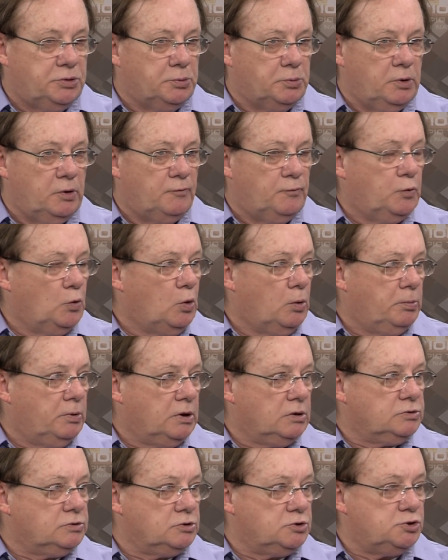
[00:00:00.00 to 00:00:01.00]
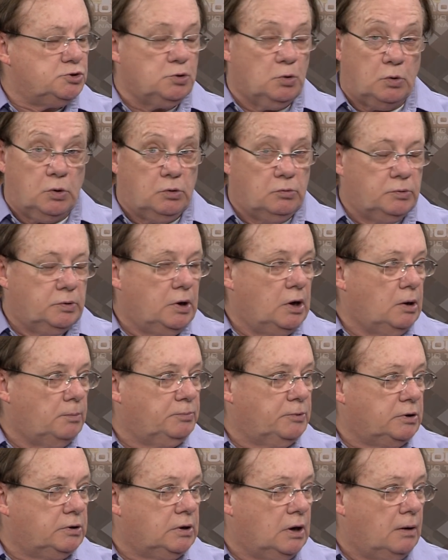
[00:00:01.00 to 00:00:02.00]
three or four because they're short on
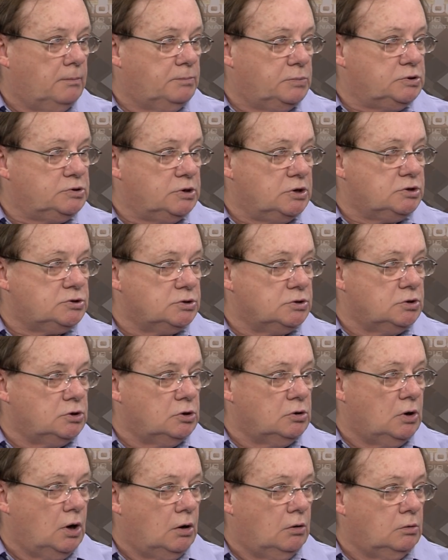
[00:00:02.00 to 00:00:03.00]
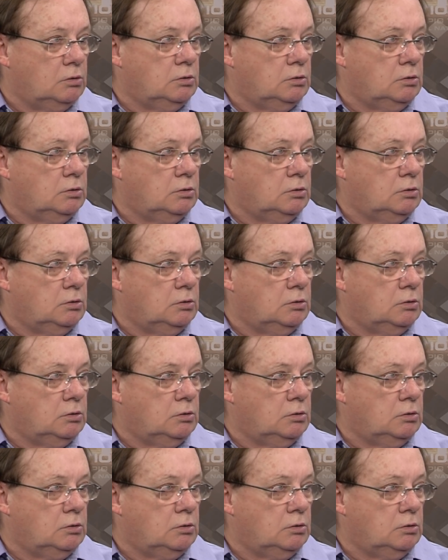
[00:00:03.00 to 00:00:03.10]
depth at that position, you know.